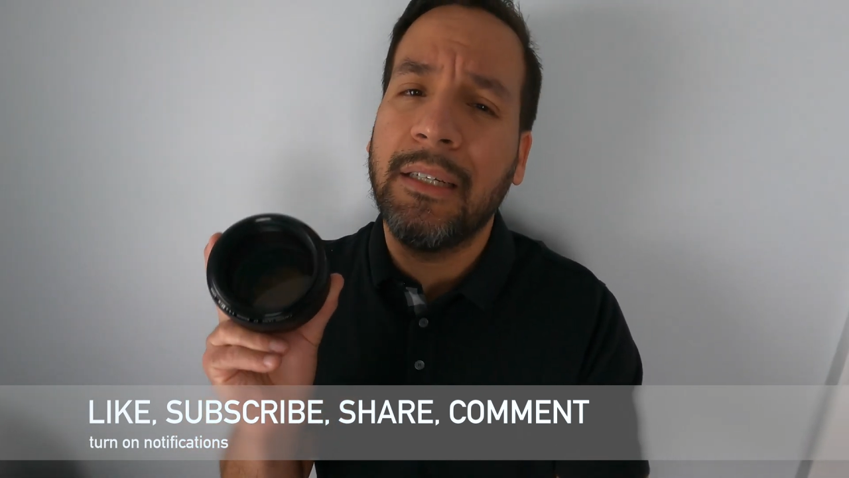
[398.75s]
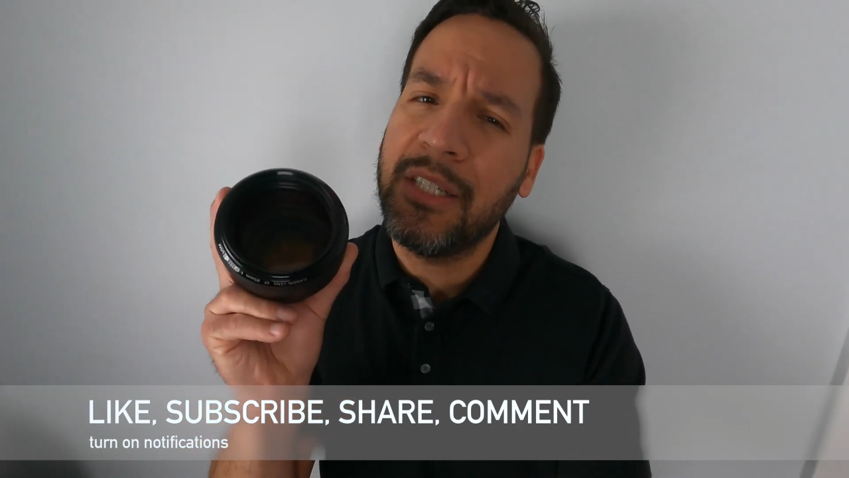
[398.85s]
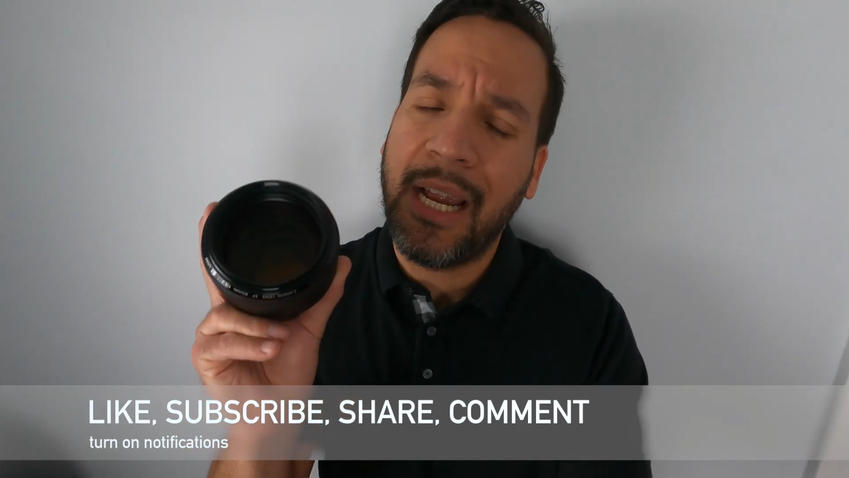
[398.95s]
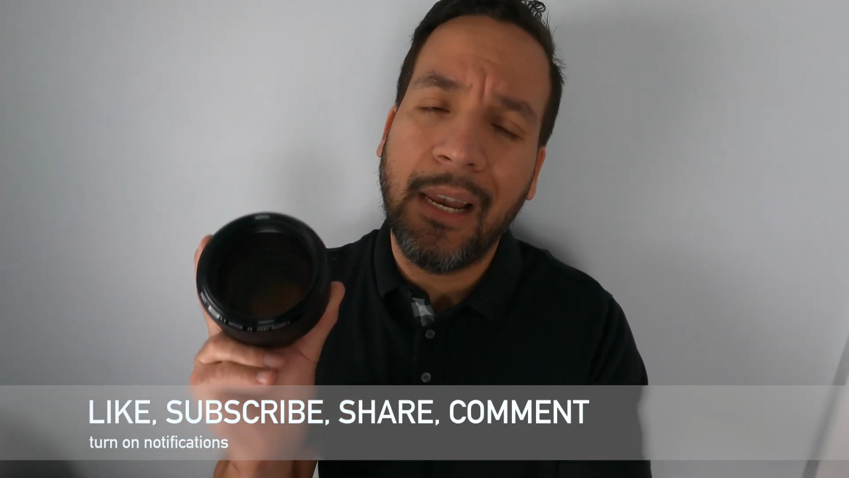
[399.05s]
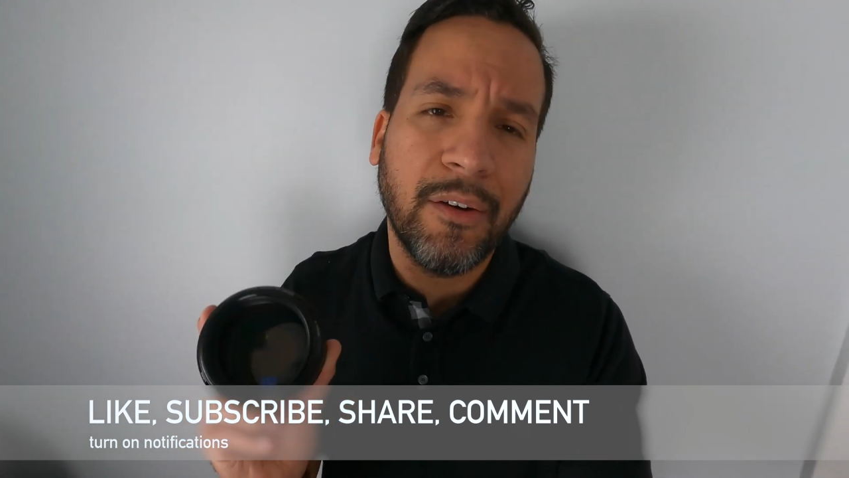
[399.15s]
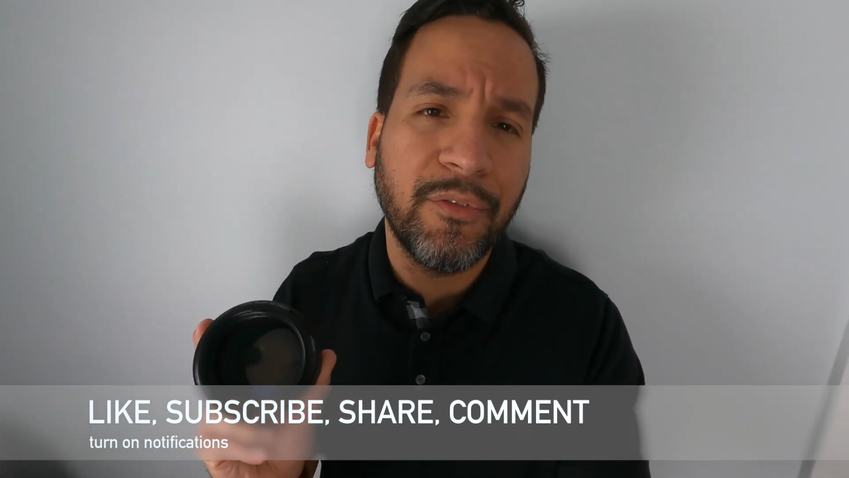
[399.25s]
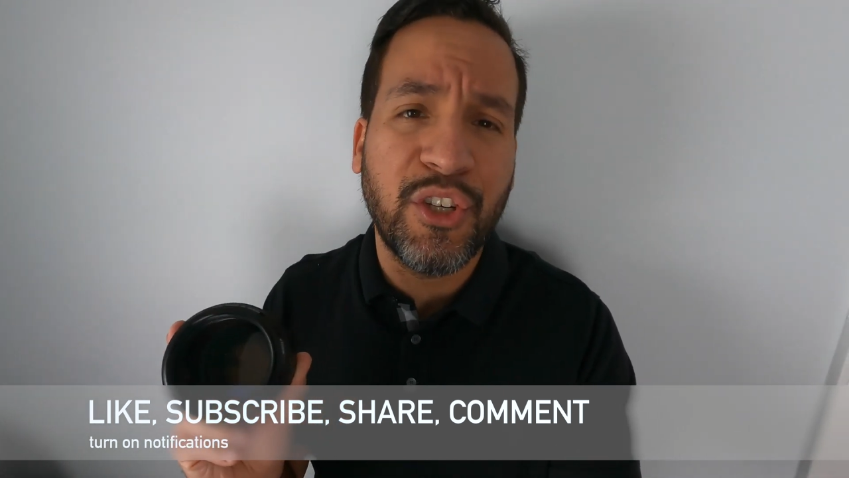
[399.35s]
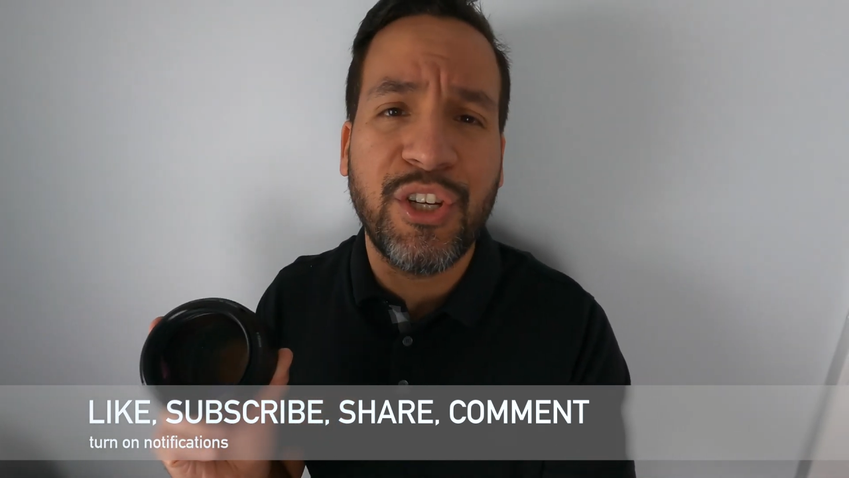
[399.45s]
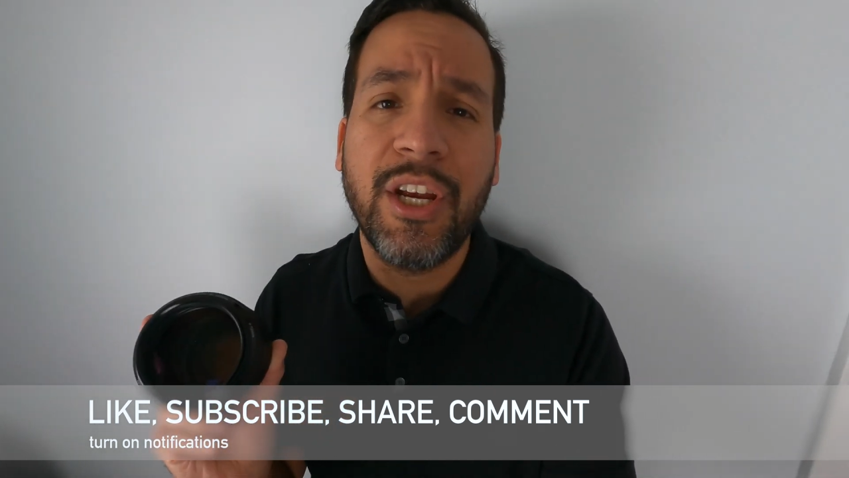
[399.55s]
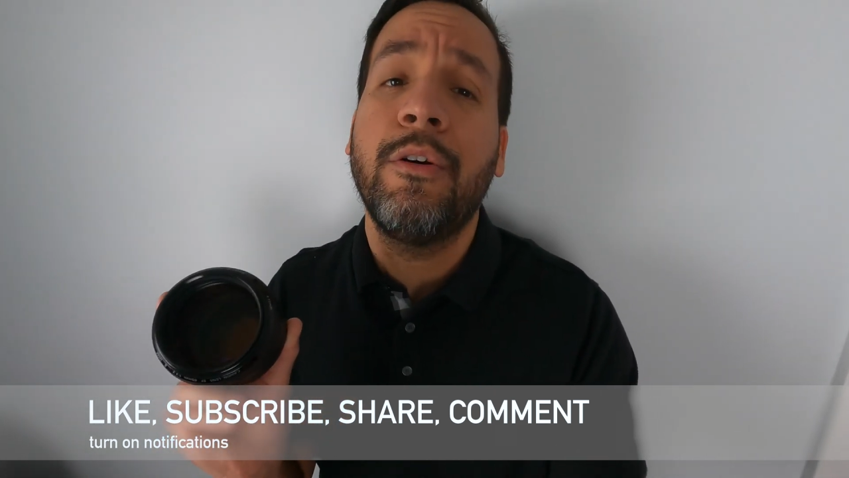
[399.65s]
and I love to
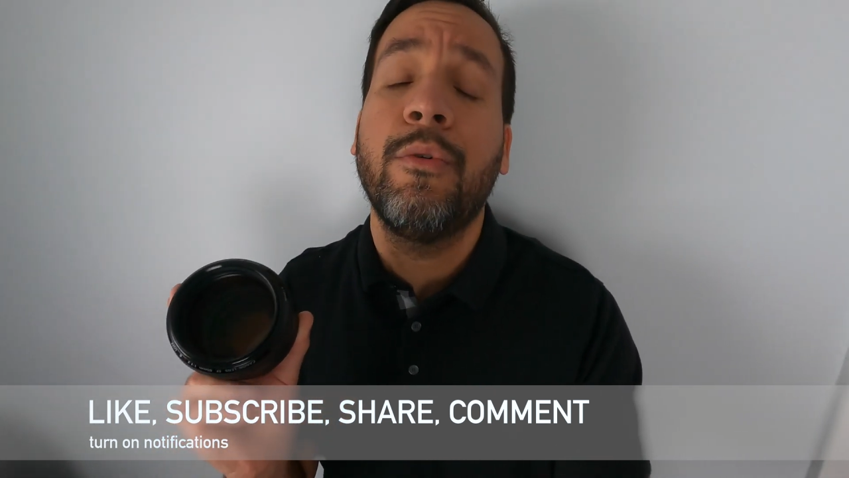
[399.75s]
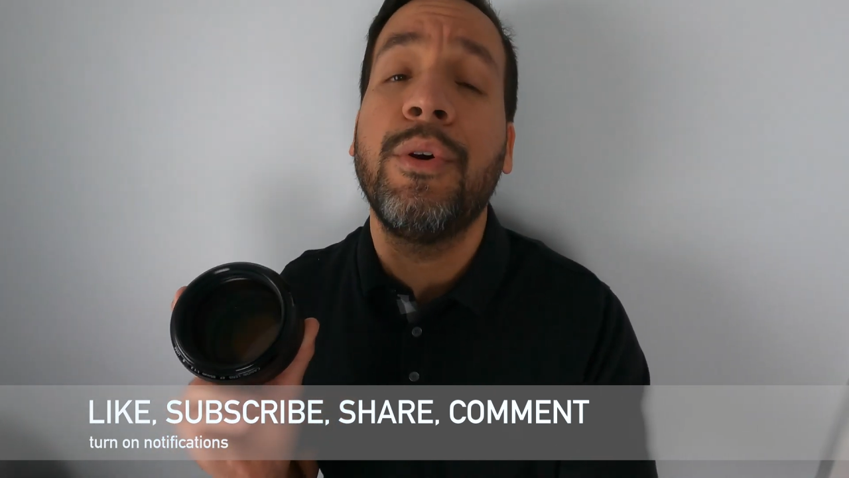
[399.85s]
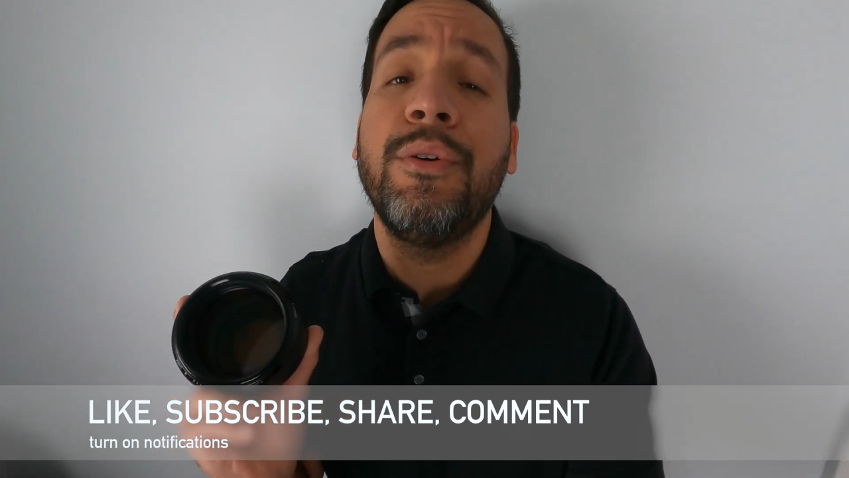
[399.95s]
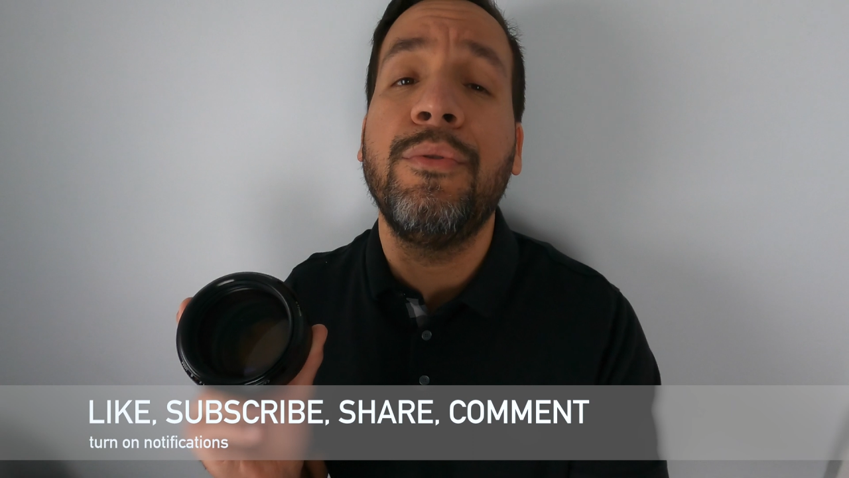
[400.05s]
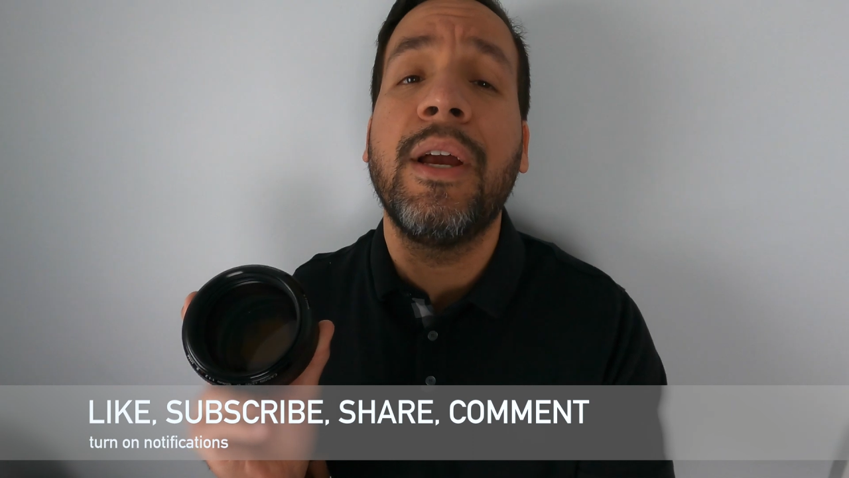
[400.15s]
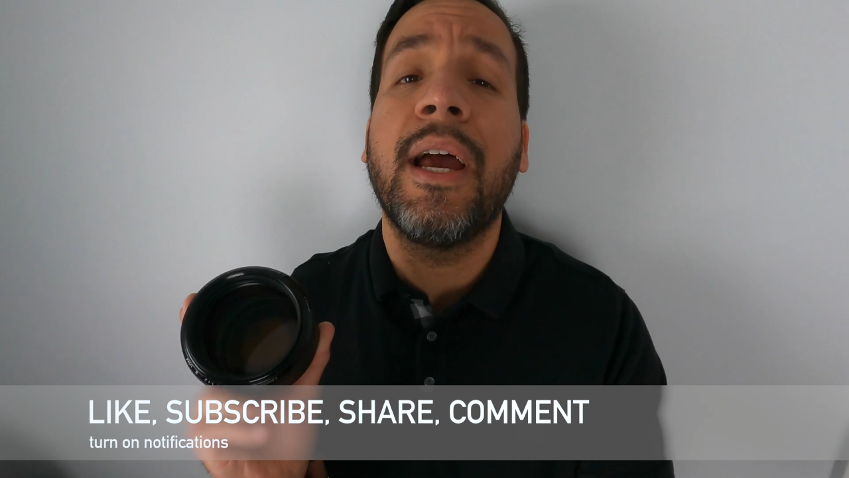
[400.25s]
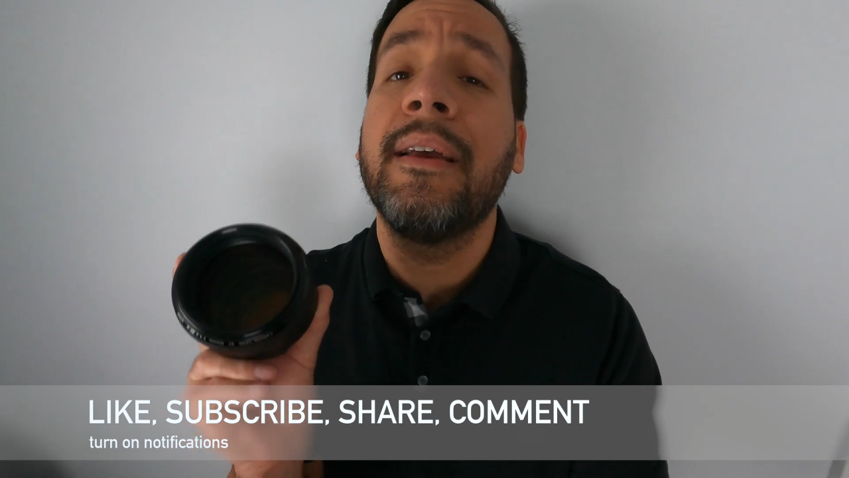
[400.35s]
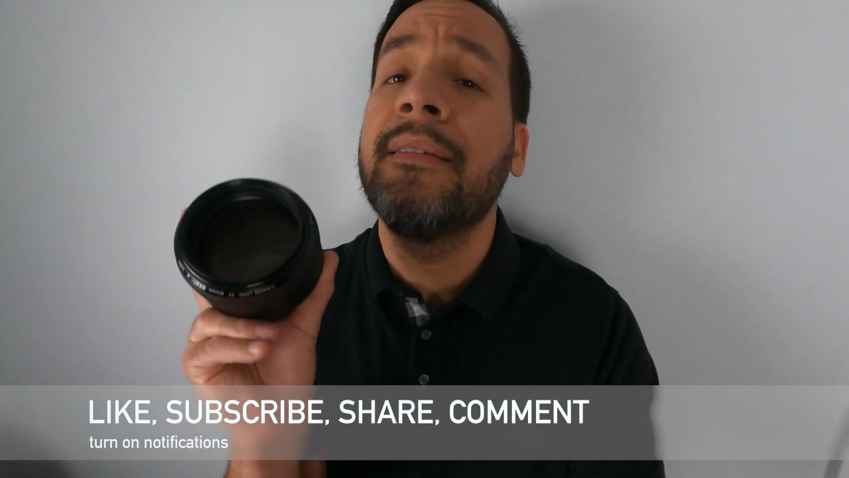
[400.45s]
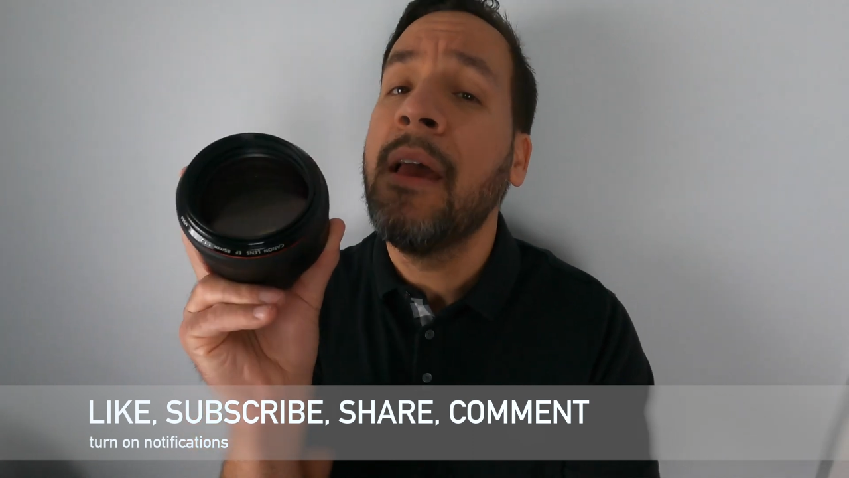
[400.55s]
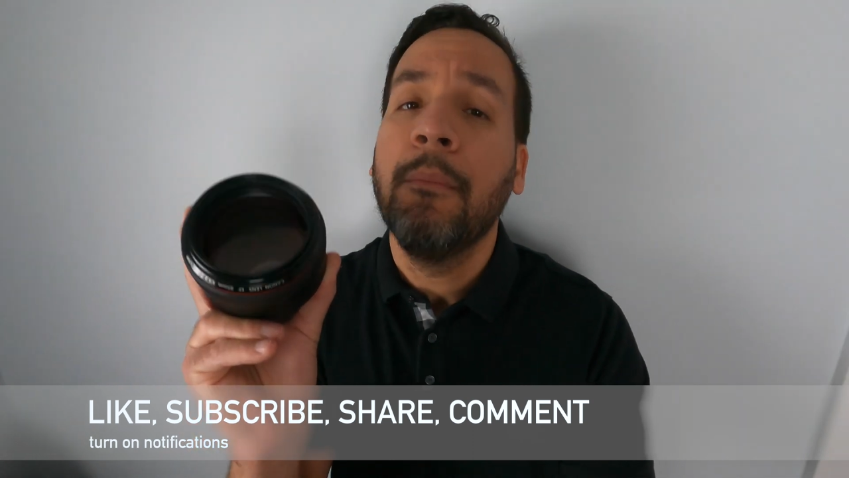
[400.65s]
share it with you guys,